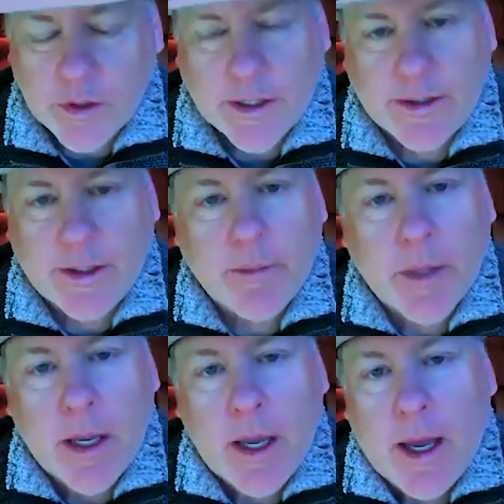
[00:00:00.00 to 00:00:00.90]
root system
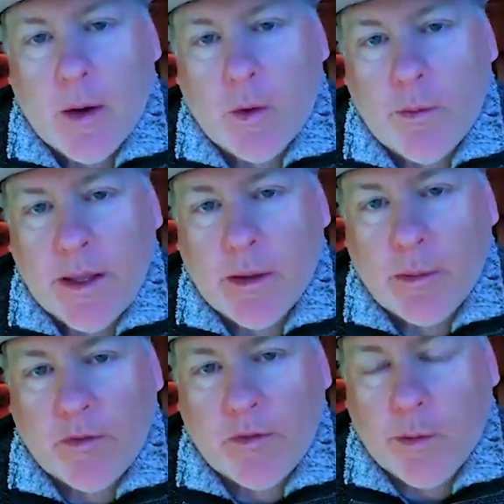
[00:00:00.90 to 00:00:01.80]
will be the
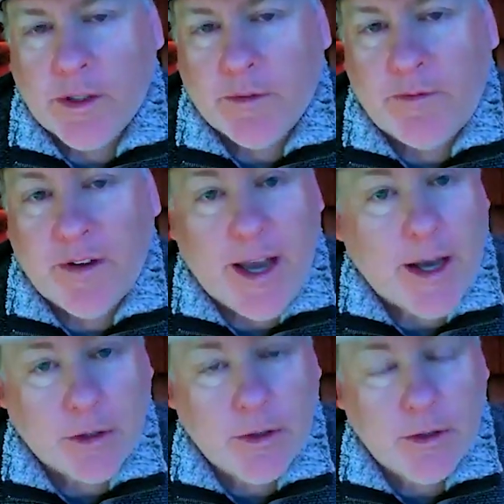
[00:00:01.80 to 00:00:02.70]
performance of
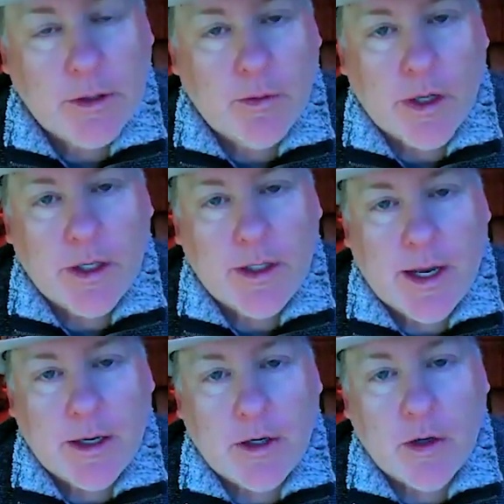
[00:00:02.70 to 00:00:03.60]
financials, which
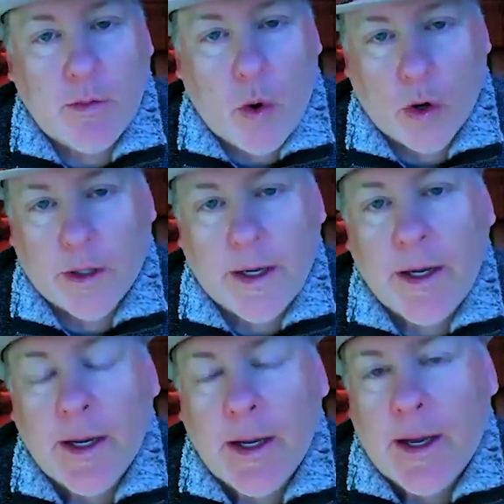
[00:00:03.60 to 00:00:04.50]
tend to do poorly